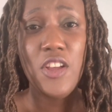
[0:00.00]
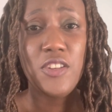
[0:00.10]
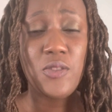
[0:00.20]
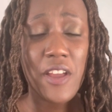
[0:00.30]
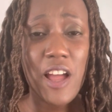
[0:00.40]

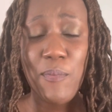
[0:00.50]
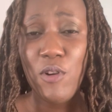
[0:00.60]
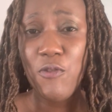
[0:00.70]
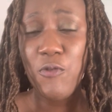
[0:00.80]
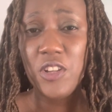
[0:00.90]
So a couple
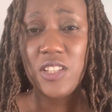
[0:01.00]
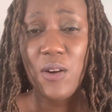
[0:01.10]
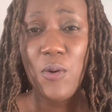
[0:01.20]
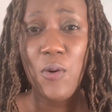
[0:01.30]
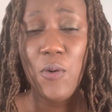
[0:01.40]
of weeks
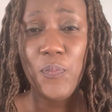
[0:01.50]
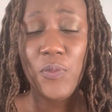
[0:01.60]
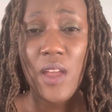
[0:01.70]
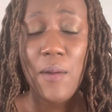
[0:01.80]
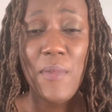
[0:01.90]
ago,
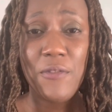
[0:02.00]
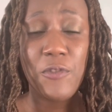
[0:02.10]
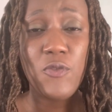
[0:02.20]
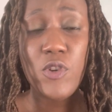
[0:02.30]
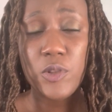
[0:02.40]
my
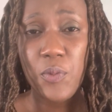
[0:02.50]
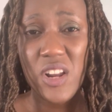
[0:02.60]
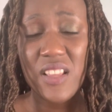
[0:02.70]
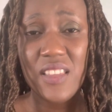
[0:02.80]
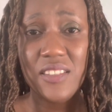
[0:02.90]
friend was
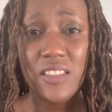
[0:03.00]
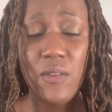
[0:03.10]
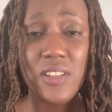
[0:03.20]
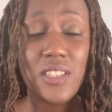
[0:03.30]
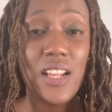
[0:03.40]
pregnant, and I
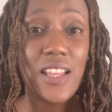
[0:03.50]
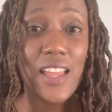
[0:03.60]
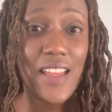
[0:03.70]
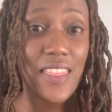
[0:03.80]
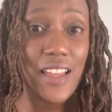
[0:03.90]
was telling
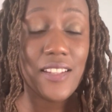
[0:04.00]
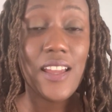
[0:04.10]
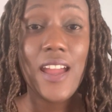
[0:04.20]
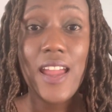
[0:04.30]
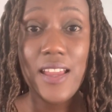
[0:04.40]
her that,
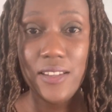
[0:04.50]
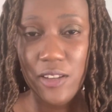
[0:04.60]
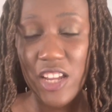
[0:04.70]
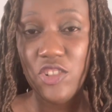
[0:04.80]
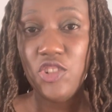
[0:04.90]

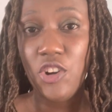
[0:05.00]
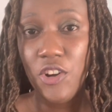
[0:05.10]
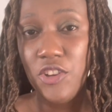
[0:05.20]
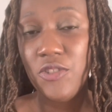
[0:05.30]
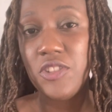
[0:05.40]
hey,
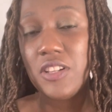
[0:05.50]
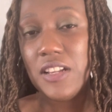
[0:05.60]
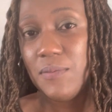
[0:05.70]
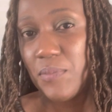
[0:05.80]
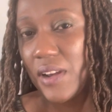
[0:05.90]
enjoy your
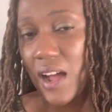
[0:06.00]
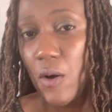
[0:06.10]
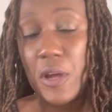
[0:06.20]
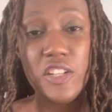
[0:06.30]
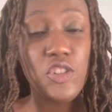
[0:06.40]
sleep
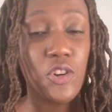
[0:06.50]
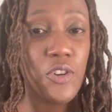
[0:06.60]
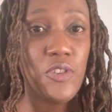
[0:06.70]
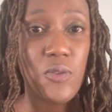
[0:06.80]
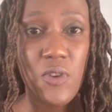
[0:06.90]
now, enjoy
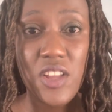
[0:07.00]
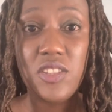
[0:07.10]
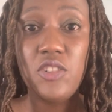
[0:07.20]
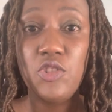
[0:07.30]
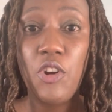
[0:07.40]
your rest,
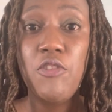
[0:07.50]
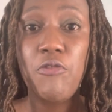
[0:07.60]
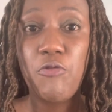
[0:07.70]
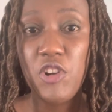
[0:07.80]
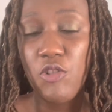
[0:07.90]
enjoy your
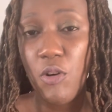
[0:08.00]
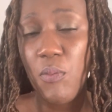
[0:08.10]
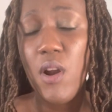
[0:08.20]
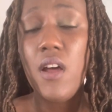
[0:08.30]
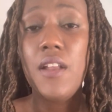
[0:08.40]
freedom
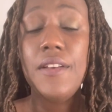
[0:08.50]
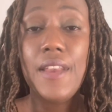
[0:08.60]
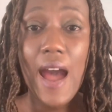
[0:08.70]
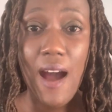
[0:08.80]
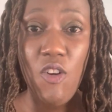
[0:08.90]

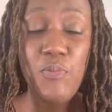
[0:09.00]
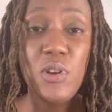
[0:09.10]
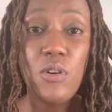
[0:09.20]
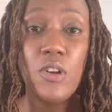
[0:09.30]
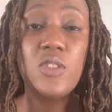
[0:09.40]
now,
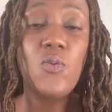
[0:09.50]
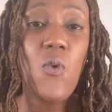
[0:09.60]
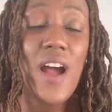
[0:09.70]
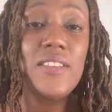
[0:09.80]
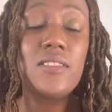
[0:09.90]
because
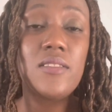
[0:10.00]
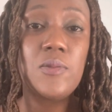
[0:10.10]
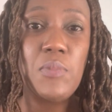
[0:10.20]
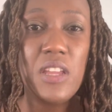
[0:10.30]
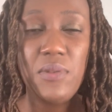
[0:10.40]
once this
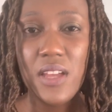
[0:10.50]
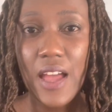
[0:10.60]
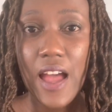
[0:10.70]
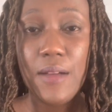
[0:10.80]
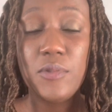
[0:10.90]
baby
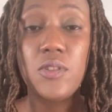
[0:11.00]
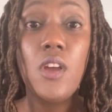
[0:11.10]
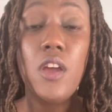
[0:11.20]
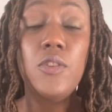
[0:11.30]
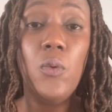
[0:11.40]
comes,
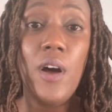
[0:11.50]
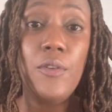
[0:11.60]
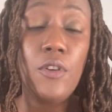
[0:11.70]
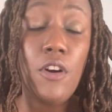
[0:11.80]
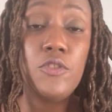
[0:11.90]
you are
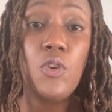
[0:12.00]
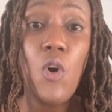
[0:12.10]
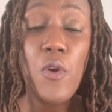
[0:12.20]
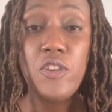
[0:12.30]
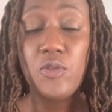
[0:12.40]
not
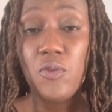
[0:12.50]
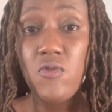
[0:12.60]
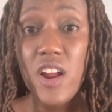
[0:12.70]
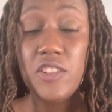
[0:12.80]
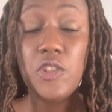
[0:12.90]
going to
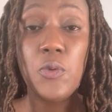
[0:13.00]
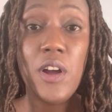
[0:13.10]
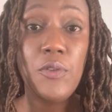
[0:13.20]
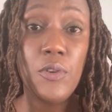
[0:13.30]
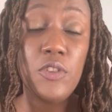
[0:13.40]
rest, you
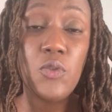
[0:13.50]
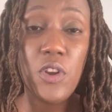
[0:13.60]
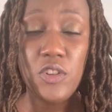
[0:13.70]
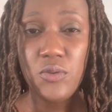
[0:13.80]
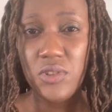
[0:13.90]
are not
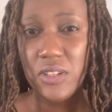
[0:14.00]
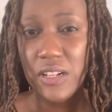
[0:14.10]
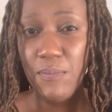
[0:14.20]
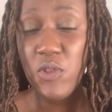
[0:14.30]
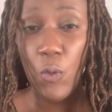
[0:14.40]
going to
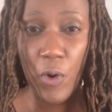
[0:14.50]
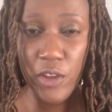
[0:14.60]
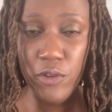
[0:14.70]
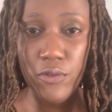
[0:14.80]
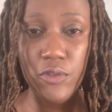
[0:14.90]
sleep the way
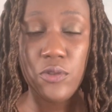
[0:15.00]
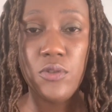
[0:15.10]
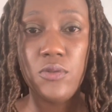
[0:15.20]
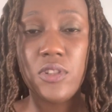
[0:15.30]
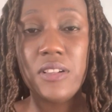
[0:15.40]
you used to
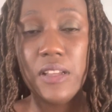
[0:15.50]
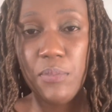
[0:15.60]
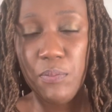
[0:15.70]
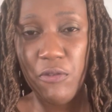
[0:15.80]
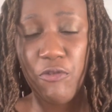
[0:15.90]
sleep
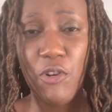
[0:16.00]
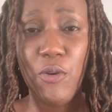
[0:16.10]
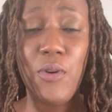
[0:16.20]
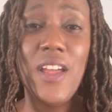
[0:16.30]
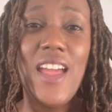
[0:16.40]
before.